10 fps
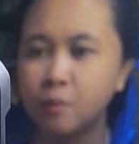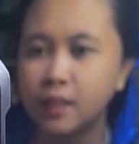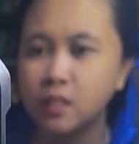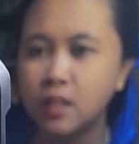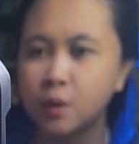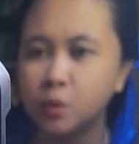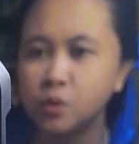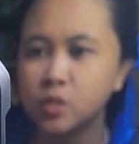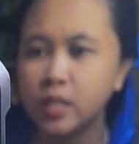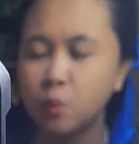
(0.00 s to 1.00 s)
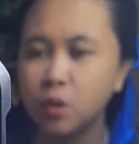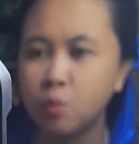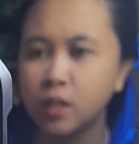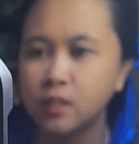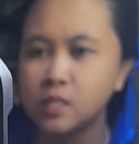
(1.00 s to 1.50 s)
blended harmoniously with the
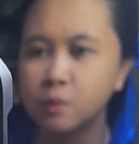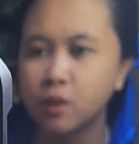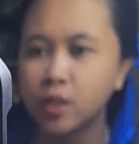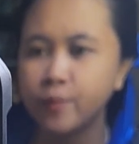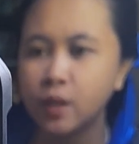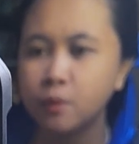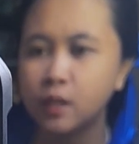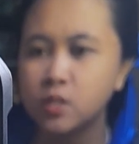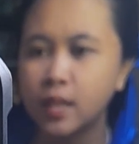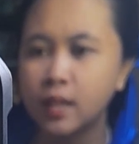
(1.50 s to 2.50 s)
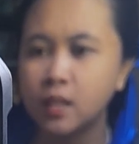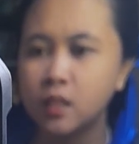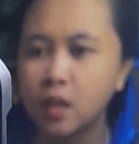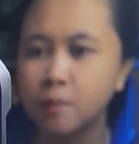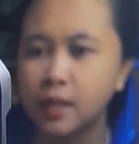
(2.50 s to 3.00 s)
bread in his mouth. Without saying
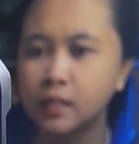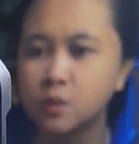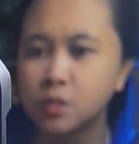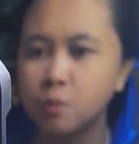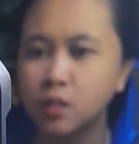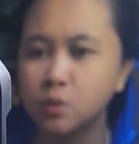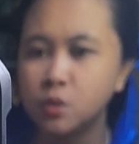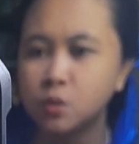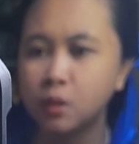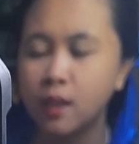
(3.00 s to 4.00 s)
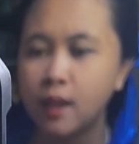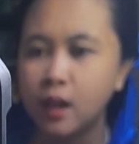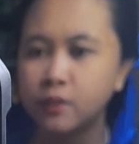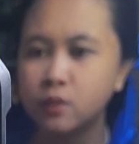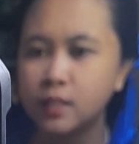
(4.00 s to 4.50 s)
anything, Perez was back to usual
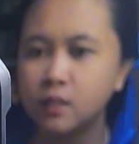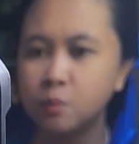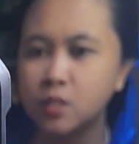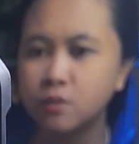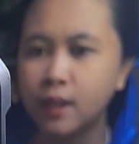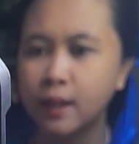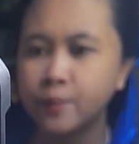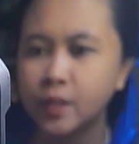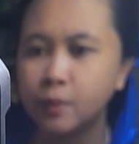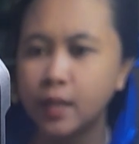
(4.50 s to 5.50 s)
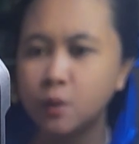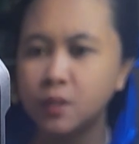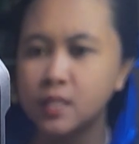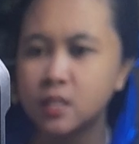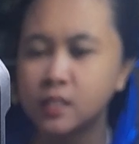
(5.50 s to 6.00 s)
after eating the piece of cake, playing
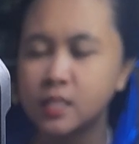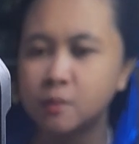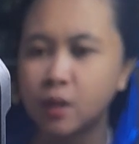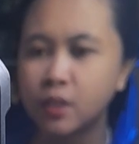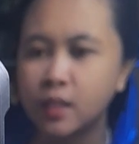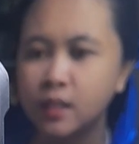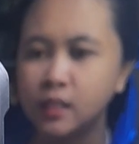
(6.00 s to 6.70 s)
with his hands and mouth.